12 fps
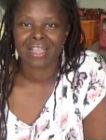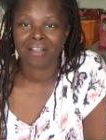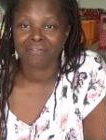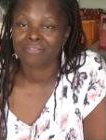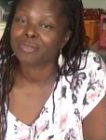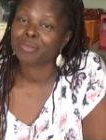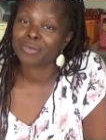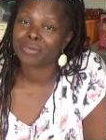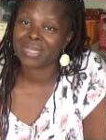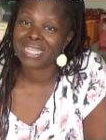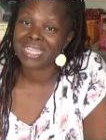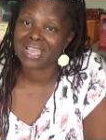
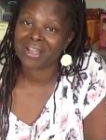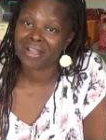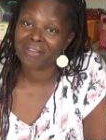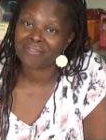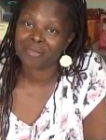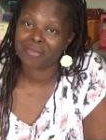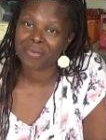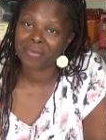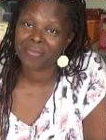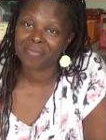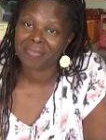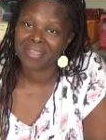comfortable in the
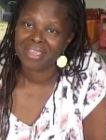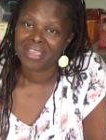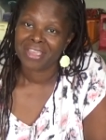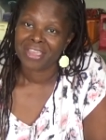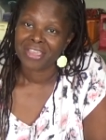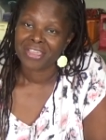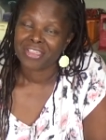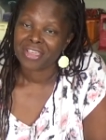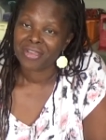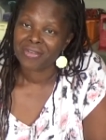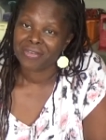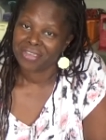uncomfortable.
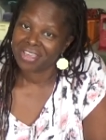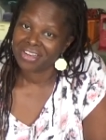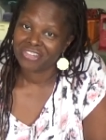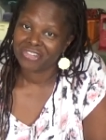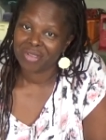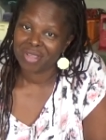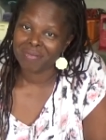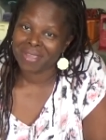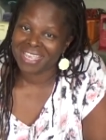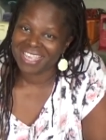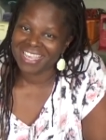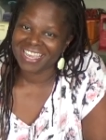So you're going to join
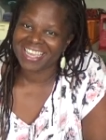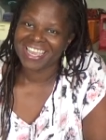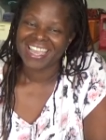me.